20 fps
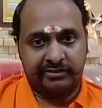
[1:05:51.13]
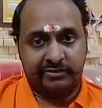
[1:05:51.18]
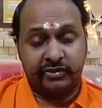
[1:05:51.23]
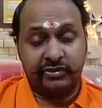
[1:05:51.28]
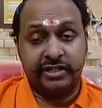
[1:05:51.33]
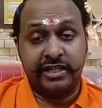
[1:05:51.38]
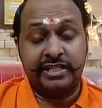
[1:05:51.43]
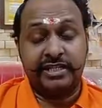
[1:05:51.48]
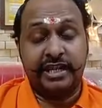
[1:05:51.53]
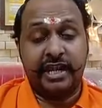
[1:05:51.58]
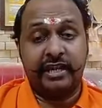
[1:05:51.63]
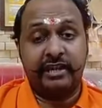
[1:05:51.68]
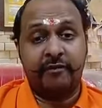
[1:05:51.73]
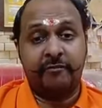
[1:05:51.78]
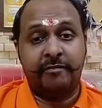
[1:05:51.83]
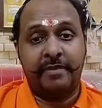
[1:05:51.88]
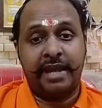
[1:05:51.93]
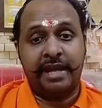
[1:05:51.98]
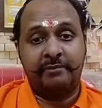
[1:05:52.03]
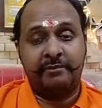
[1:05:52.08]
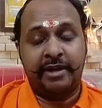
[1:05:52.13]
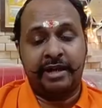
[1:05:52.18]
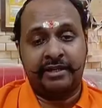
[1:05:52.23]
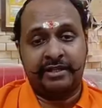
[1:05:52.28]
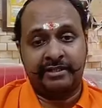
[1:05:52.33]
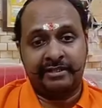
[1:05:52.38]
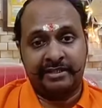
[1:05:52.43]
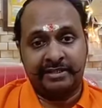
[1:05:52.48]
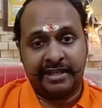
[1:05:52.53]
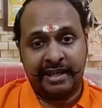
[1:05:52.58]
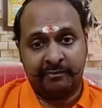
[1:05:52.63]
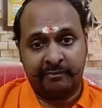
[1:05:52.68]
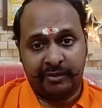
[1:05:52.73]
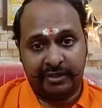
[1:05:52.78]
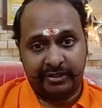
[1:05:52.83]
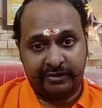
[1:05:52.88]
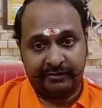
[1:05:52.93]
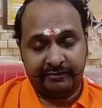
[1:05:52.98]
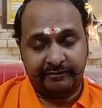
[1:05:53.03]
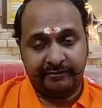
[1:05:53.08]
So this kind of malpractice is
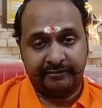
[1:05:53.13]
happening.